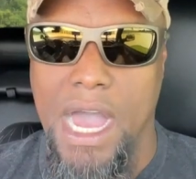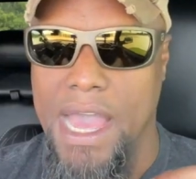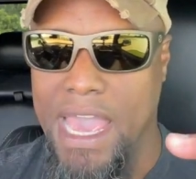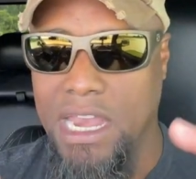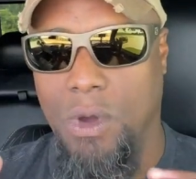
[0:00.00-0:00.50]

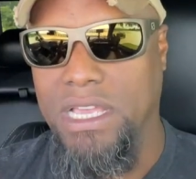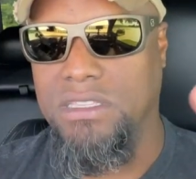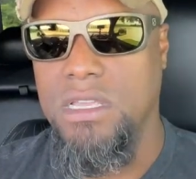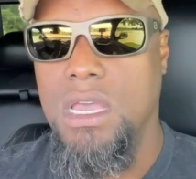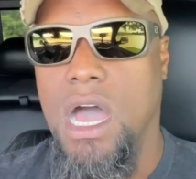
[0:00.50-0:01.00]

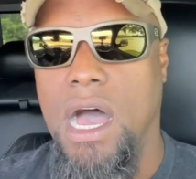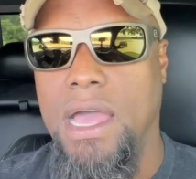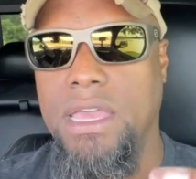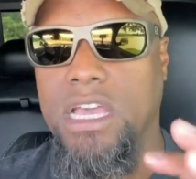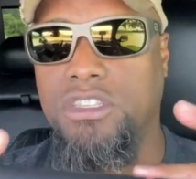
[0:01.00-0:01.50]

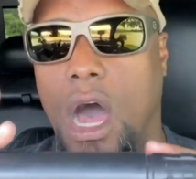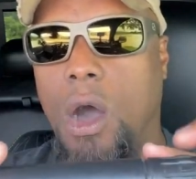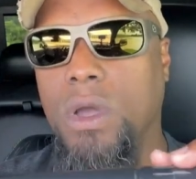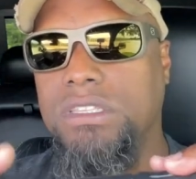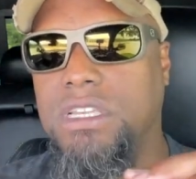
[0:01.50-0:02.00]
it's
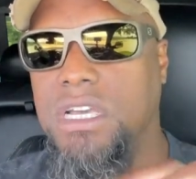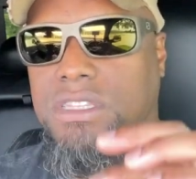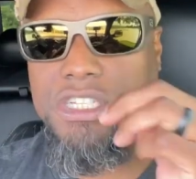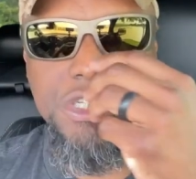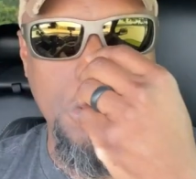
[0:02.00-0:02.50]
always good
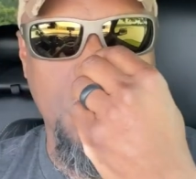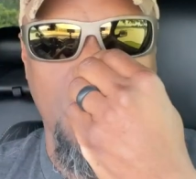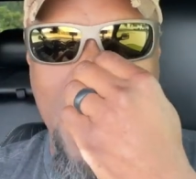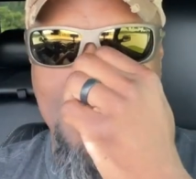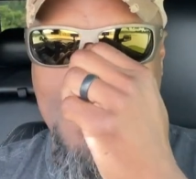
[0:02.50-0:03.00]
to shoot
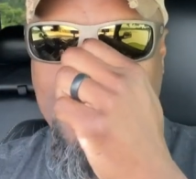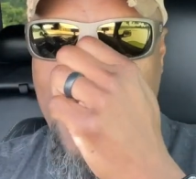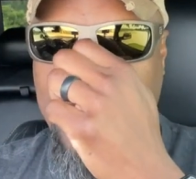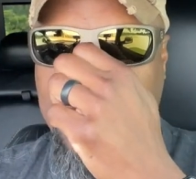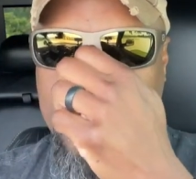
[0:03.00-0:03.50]
around my
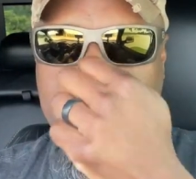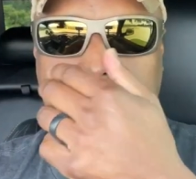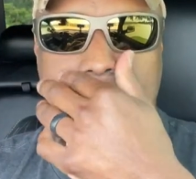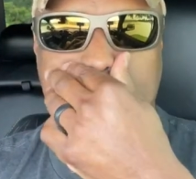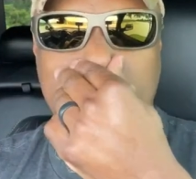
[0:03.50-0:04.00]
buddies just
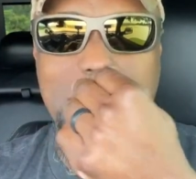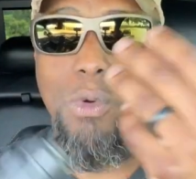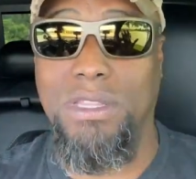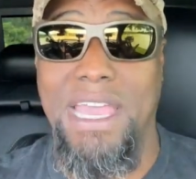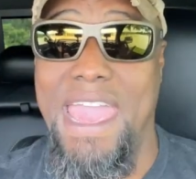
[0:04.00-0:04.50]
to hear
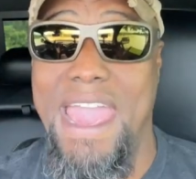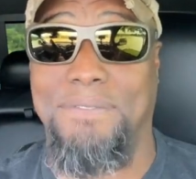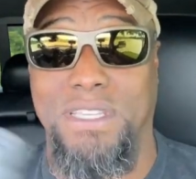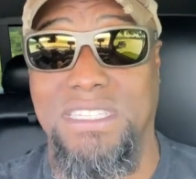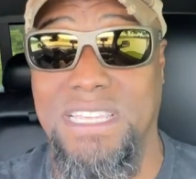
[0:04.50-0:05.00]
what they
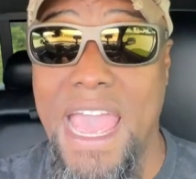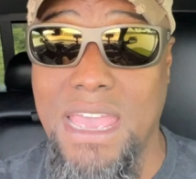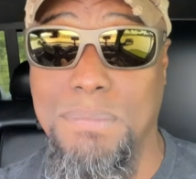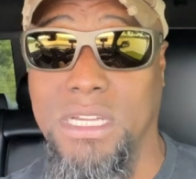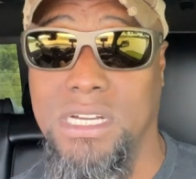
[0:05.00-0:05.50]
have to
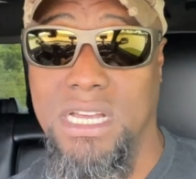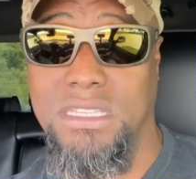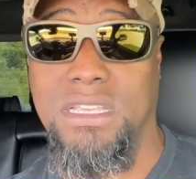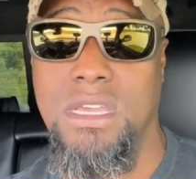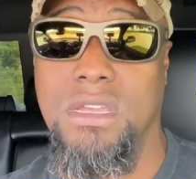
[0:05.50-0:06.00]
say,
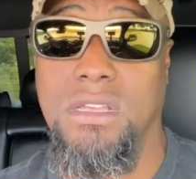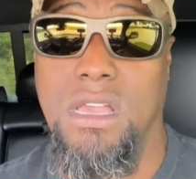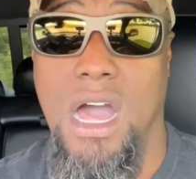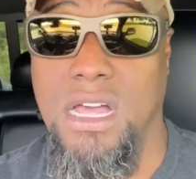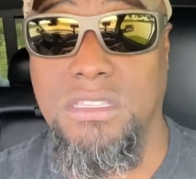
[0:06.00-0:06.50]
because
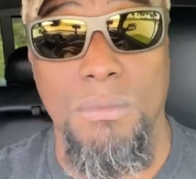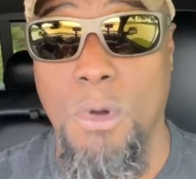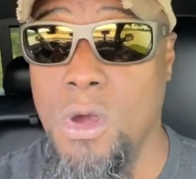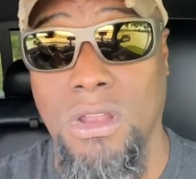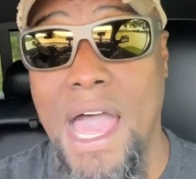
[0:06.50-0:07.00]
it's
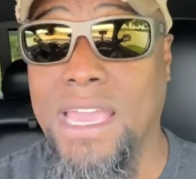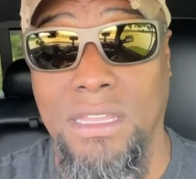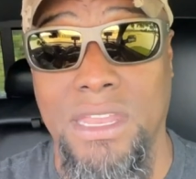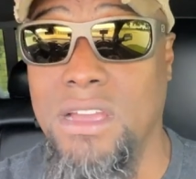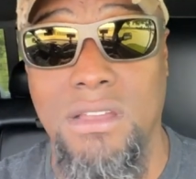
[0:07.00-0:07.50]
more
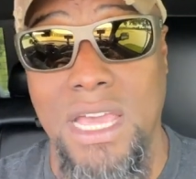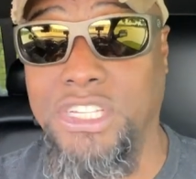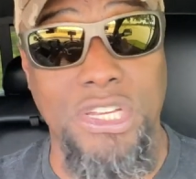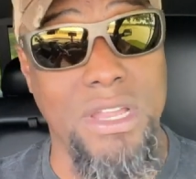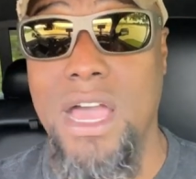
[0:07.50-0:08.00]
likely they're going to
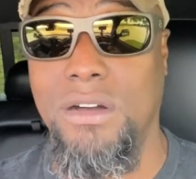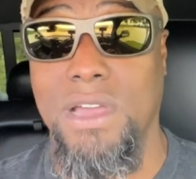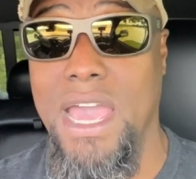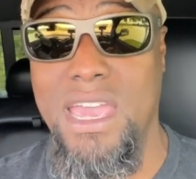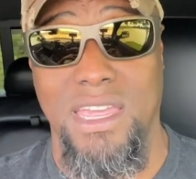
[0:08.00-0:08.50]
let you know,
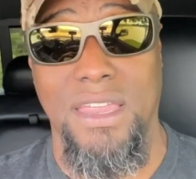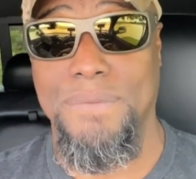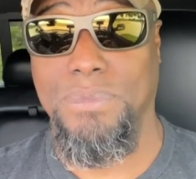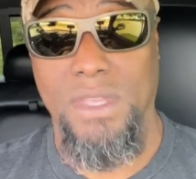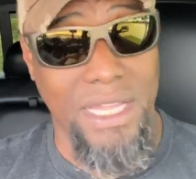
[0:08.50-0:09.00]
hey,
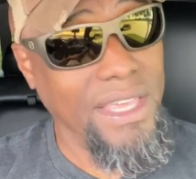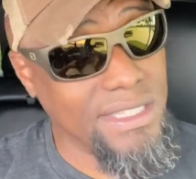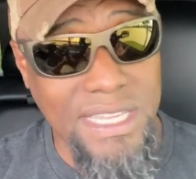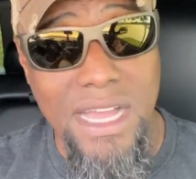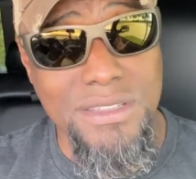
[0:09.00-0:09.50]
that thing
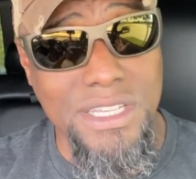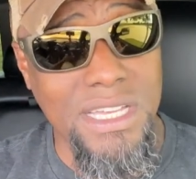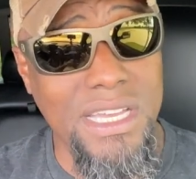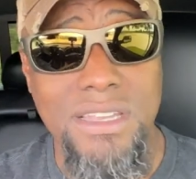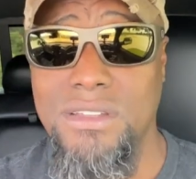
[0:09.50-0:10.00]
sounds
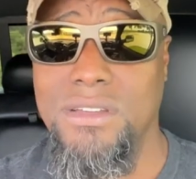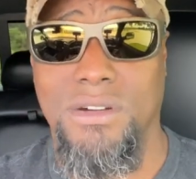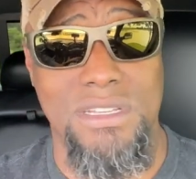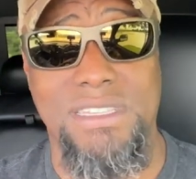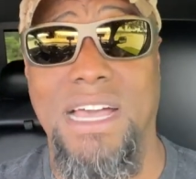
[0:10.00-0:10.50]
good,
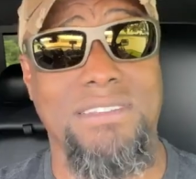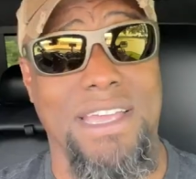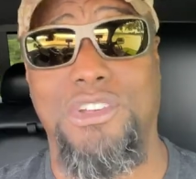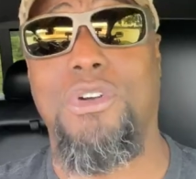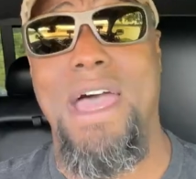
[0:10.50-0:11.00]
or it sounds
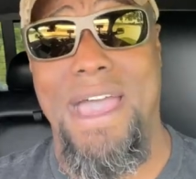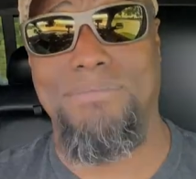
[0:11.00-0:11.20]
like crap.